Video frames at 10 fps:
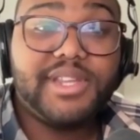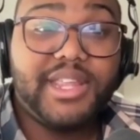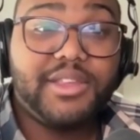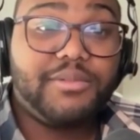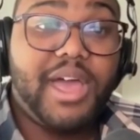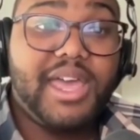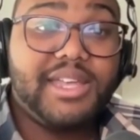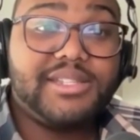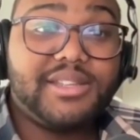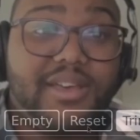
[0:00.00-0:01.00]
like the
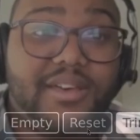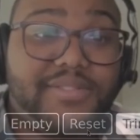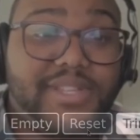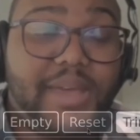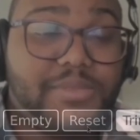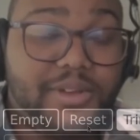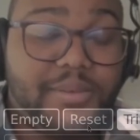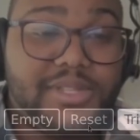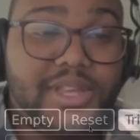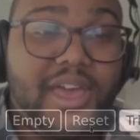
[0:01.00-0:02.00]
rise of
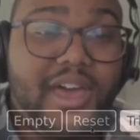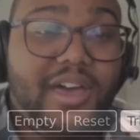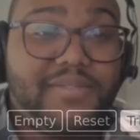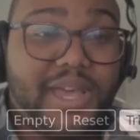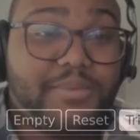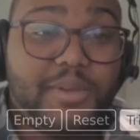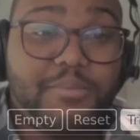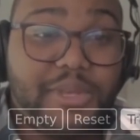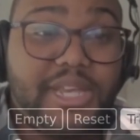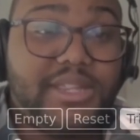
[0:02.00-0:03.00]
TypeScript
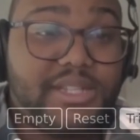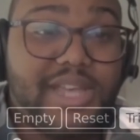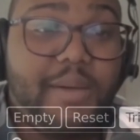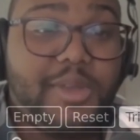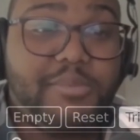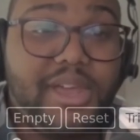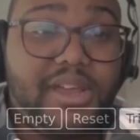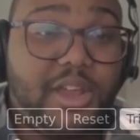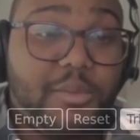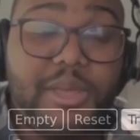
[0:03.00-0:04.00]
being the dominant
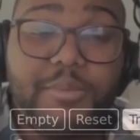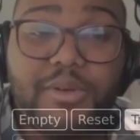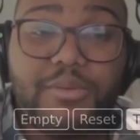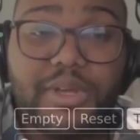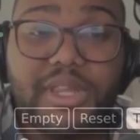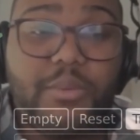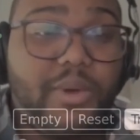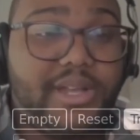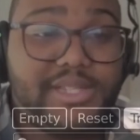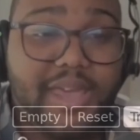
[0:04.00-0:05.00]
player here. People really
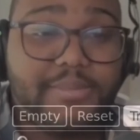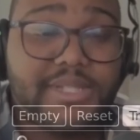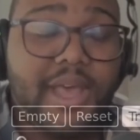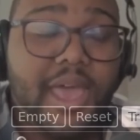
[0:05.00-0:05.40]
want types.